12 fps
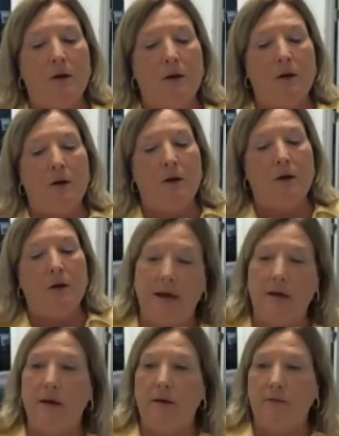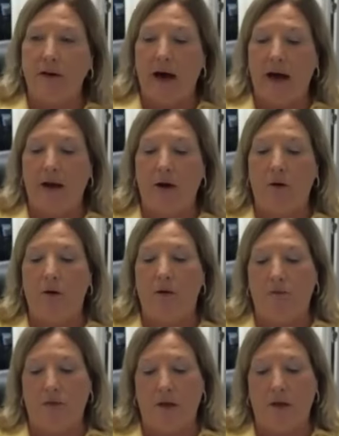tornado, a fire, a
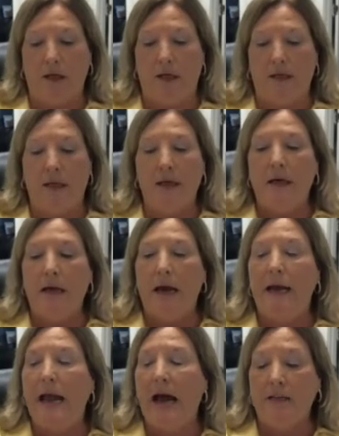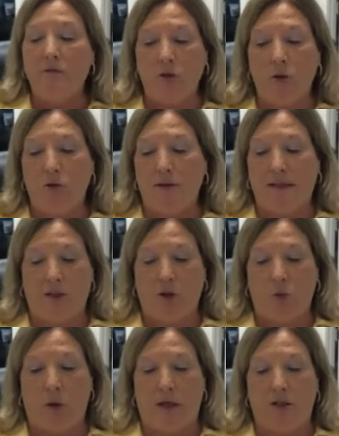flood, an active shooter
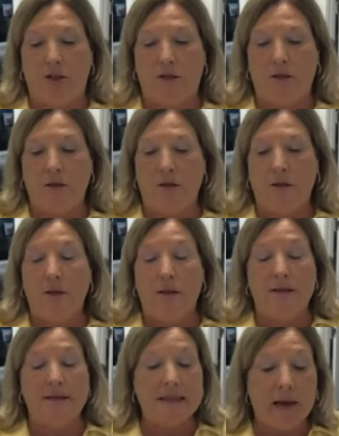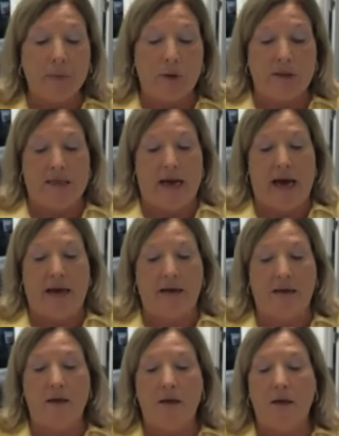situation, a cyber attack,
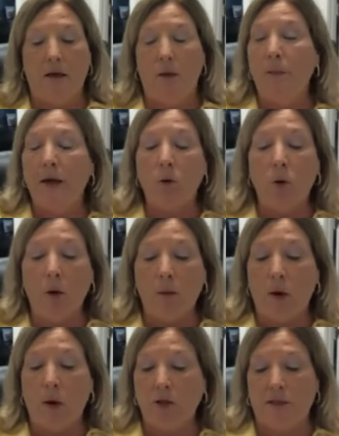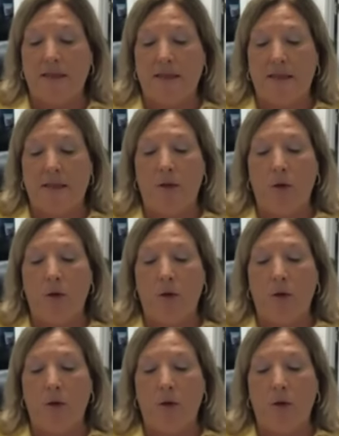a medical emergency,